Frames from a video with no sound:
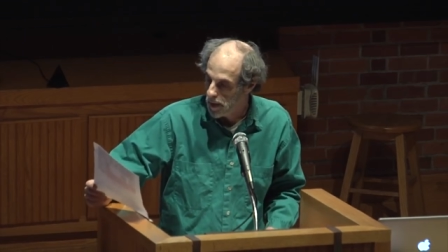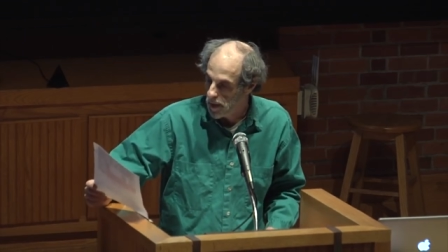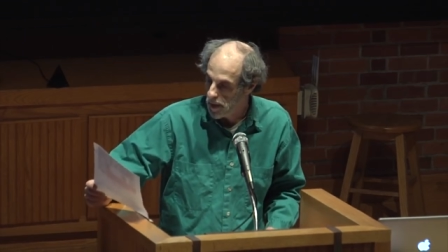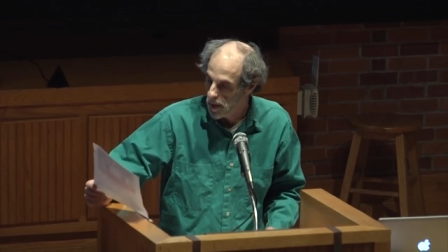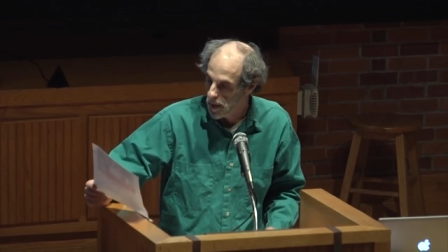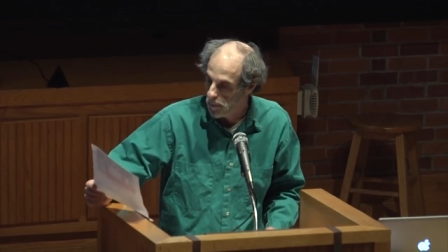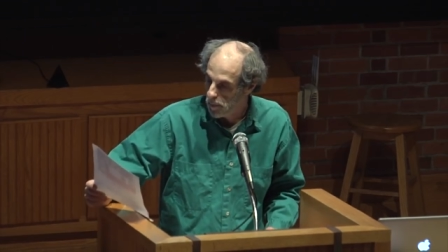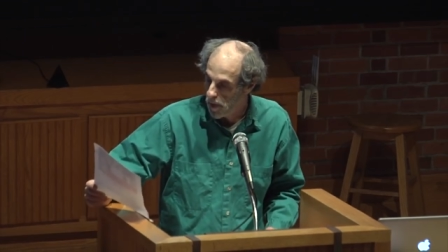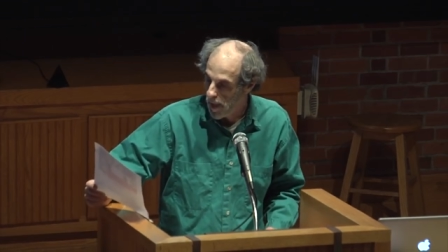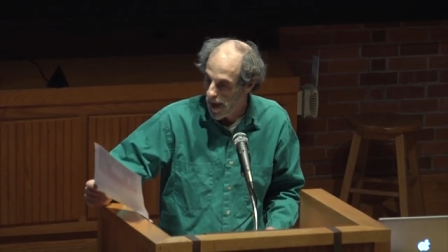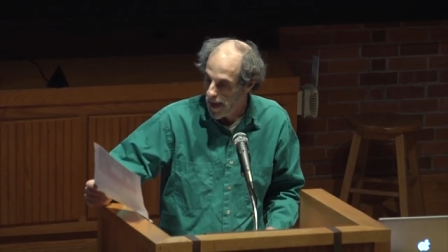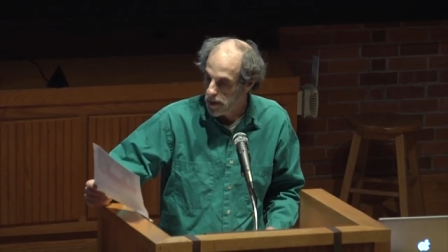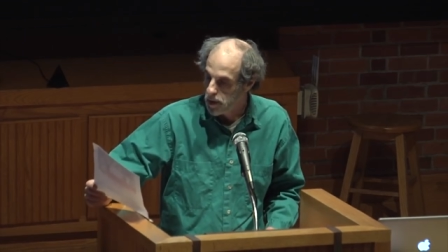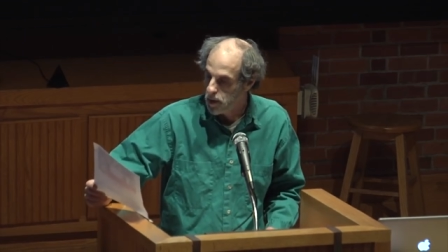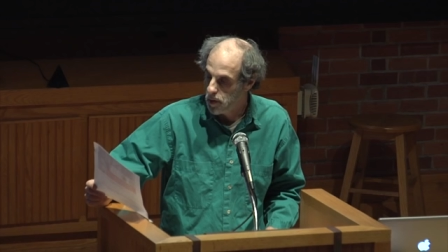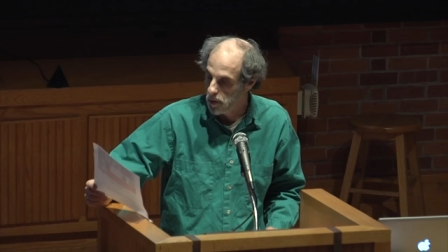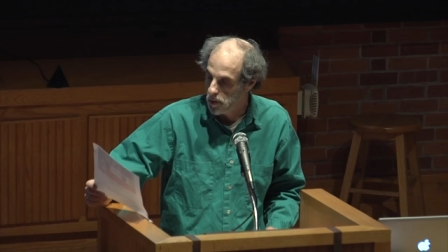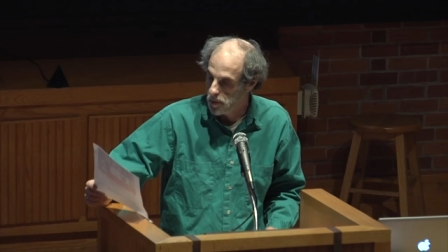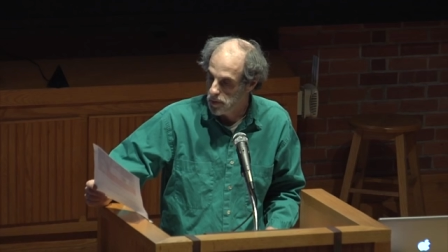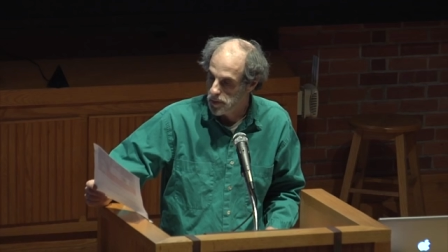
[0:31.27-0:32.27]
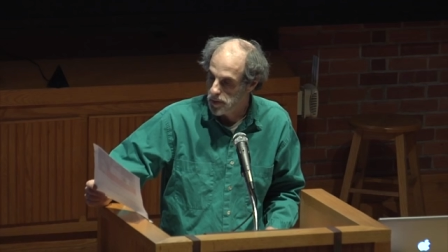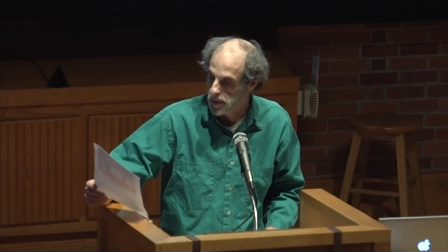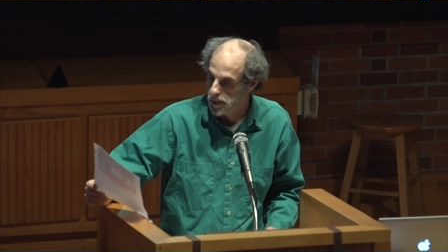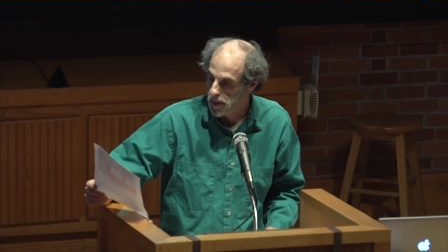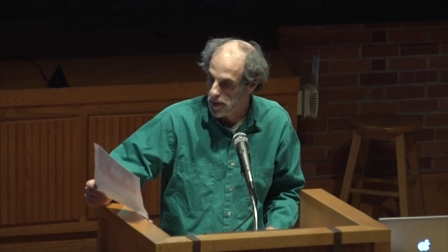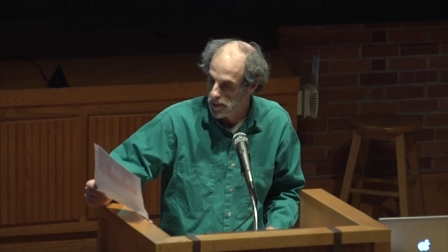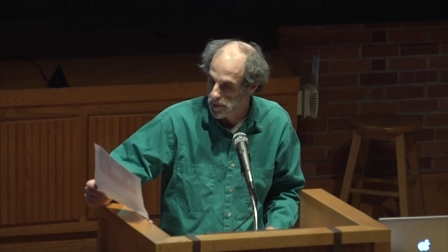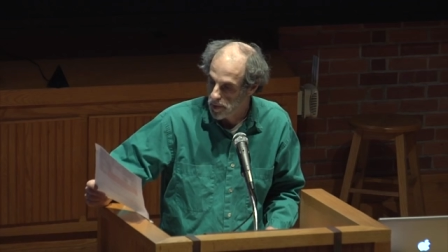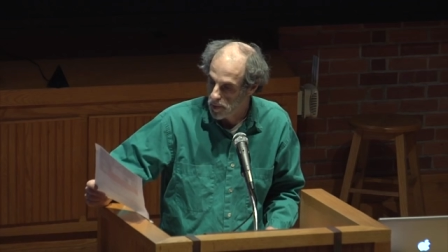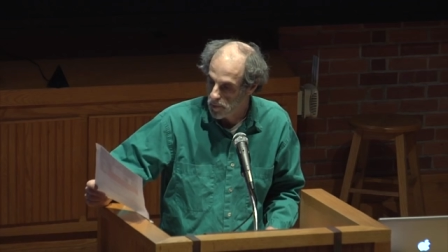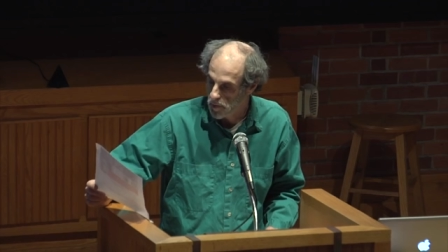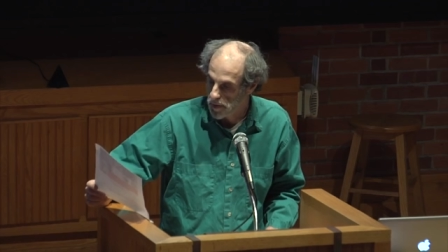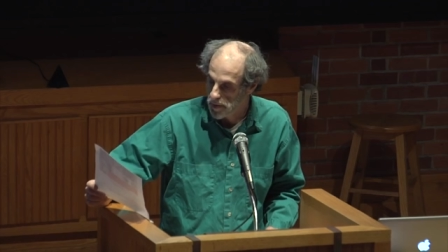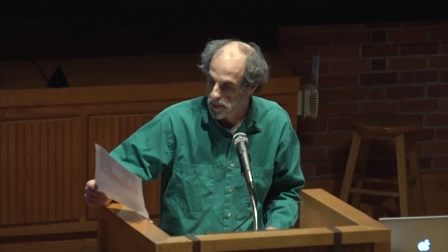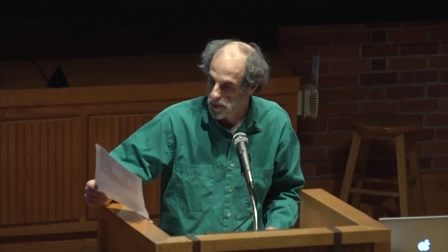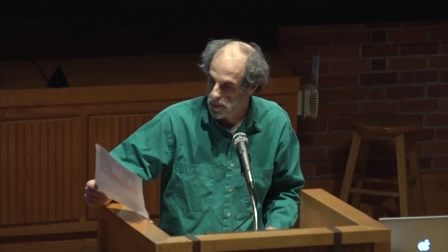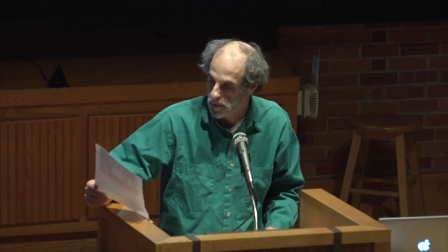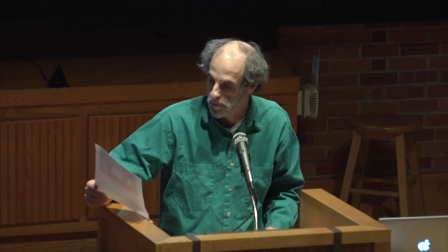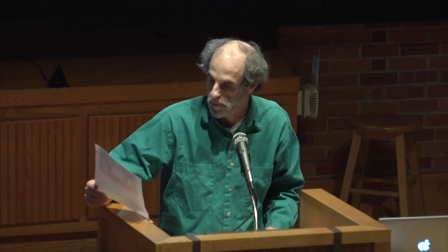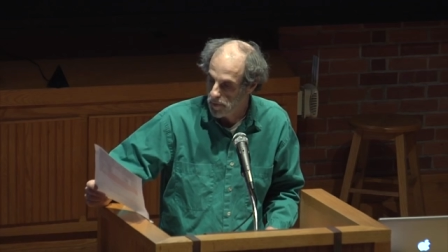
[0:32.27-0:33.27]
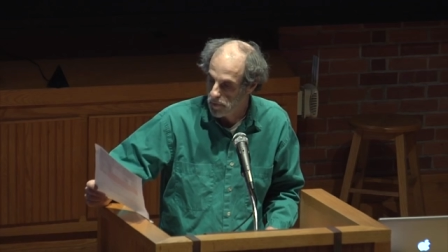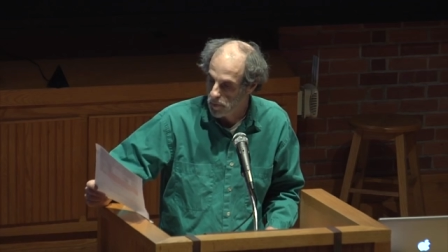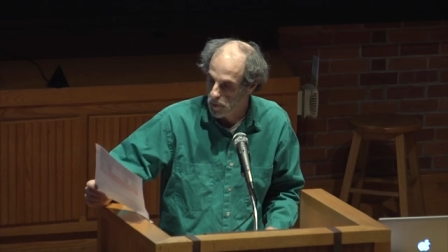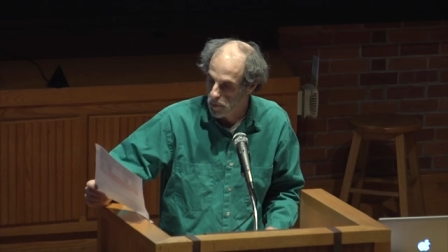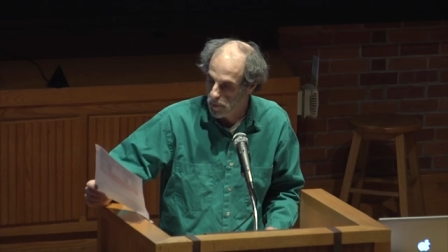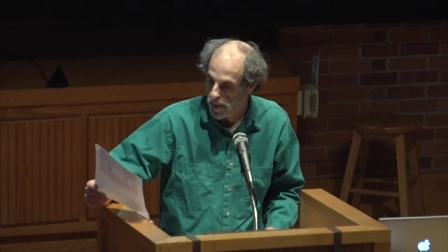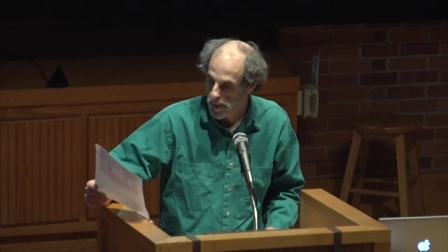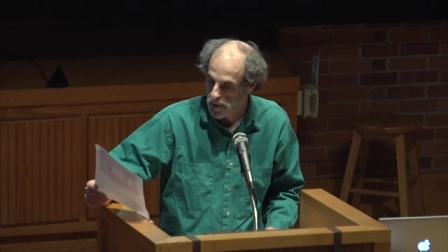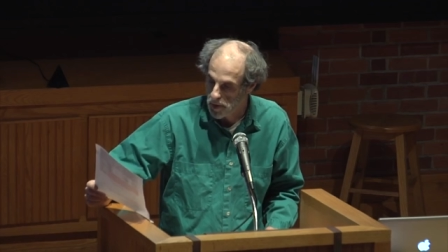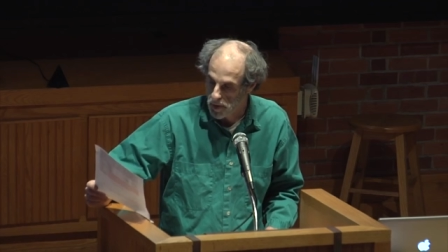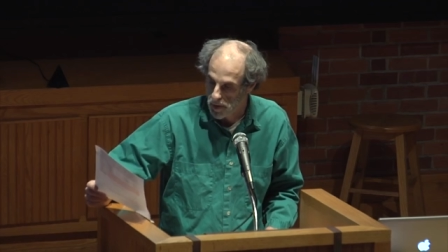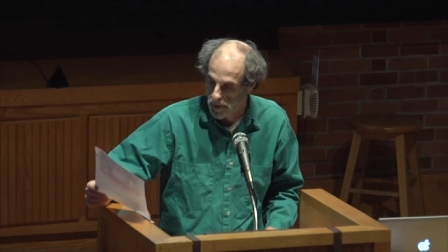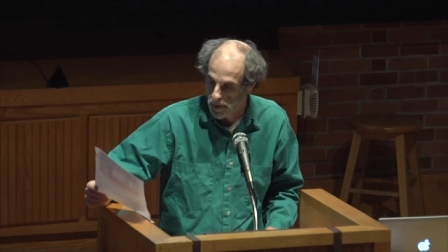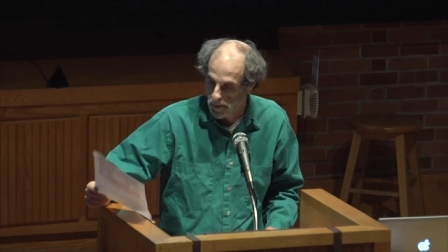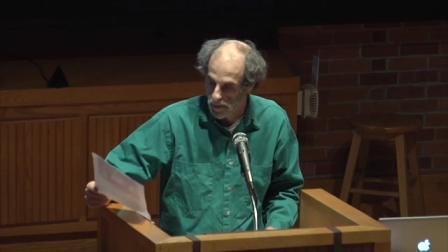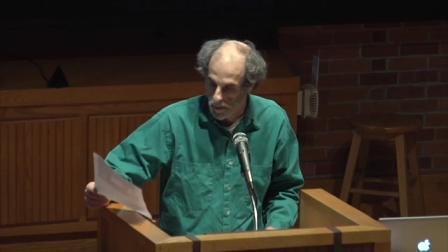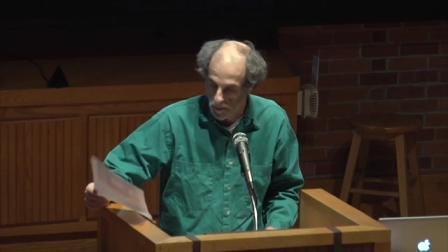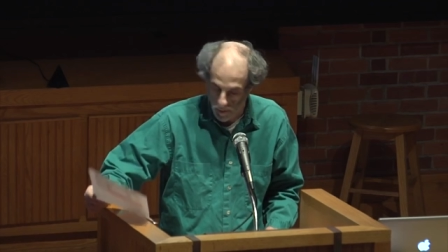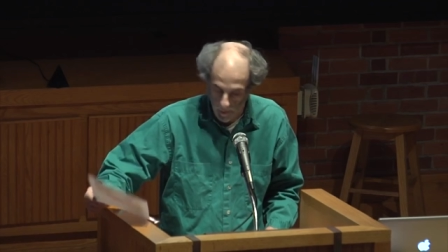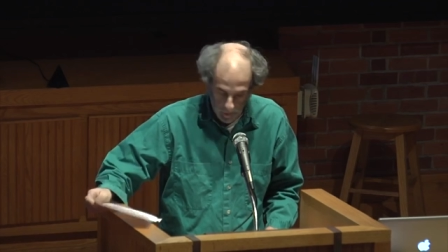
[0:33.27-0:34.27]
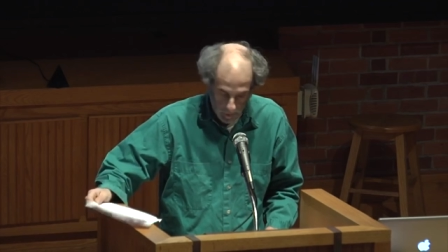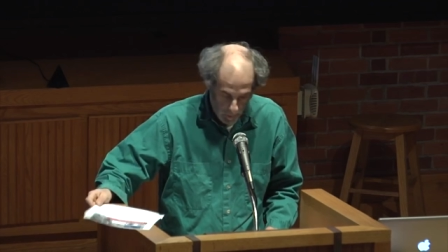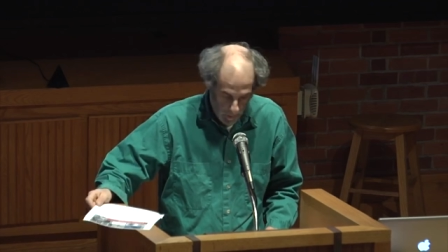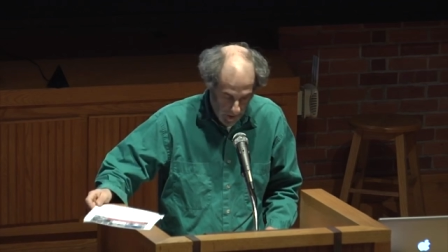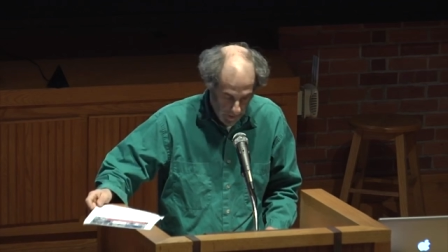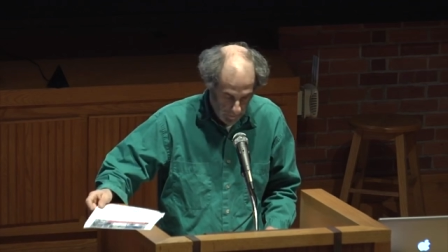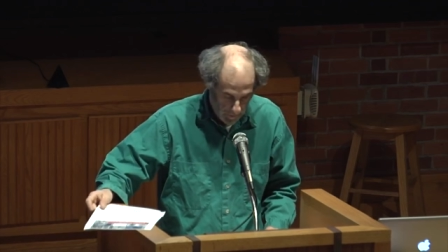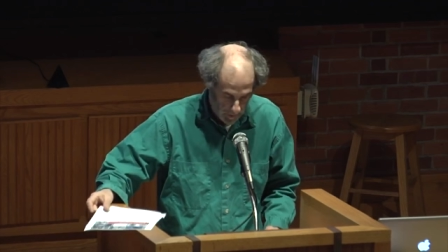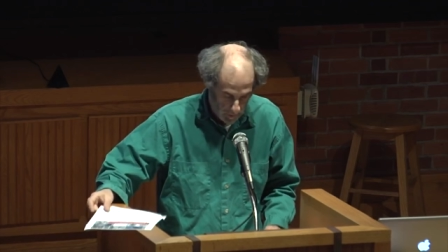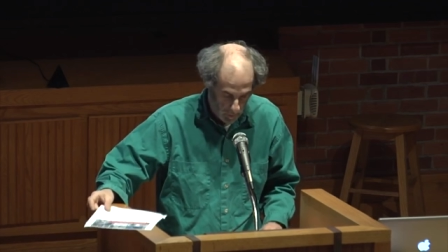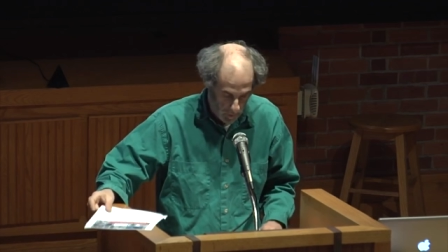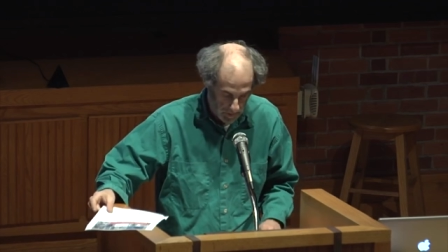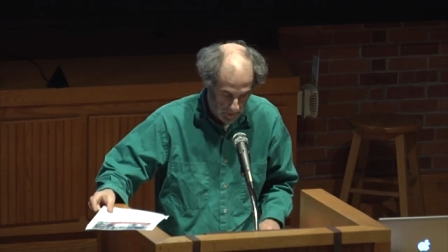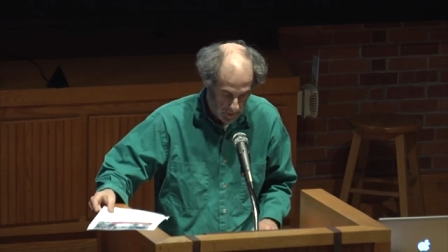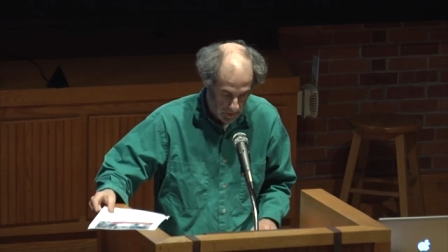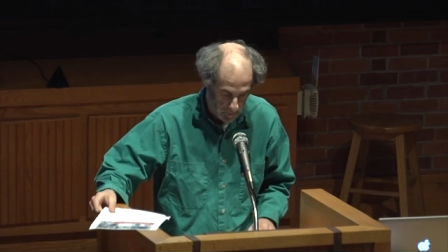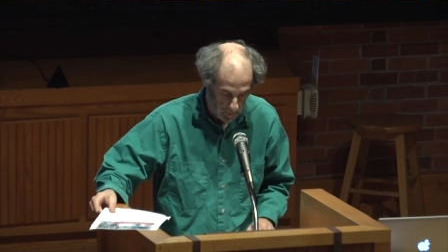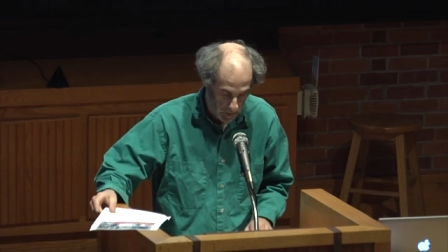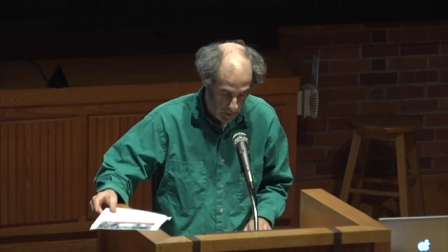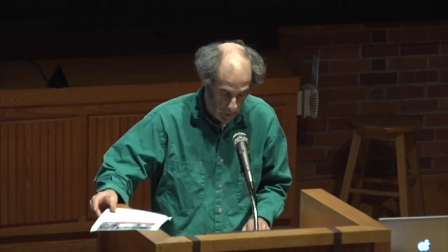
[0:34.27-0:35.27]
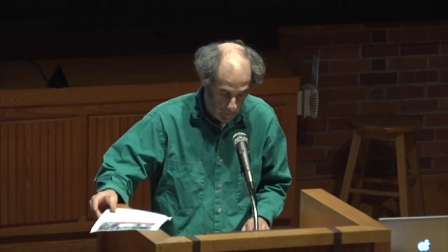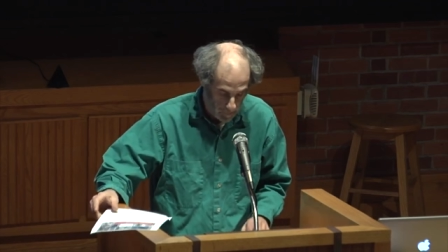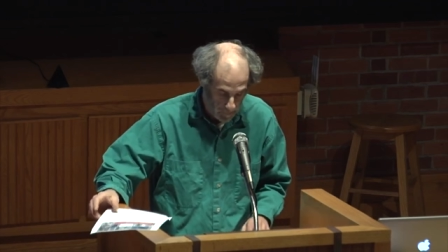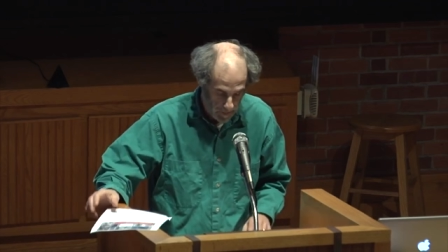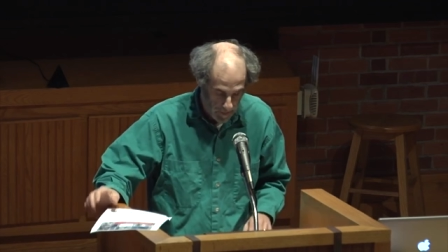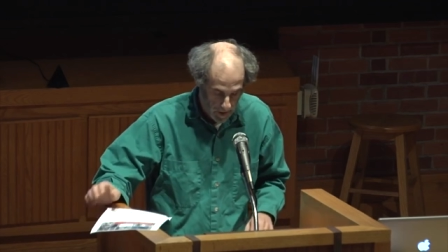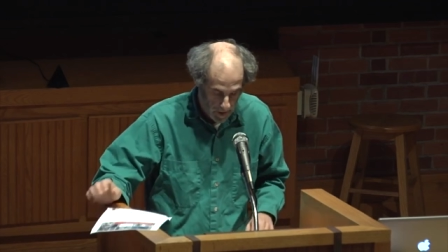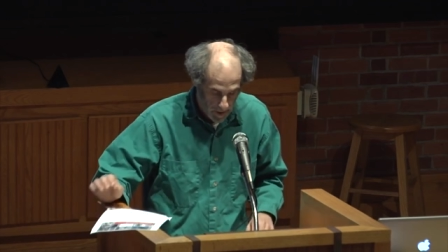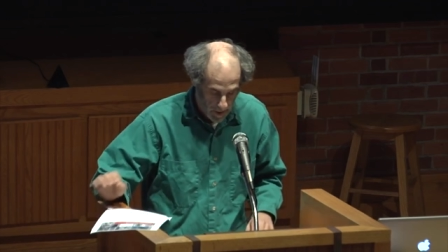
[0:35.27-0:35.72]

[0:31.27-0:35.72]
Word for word: uh, Black Holes, the Conservation of Information and the Holographic Principle.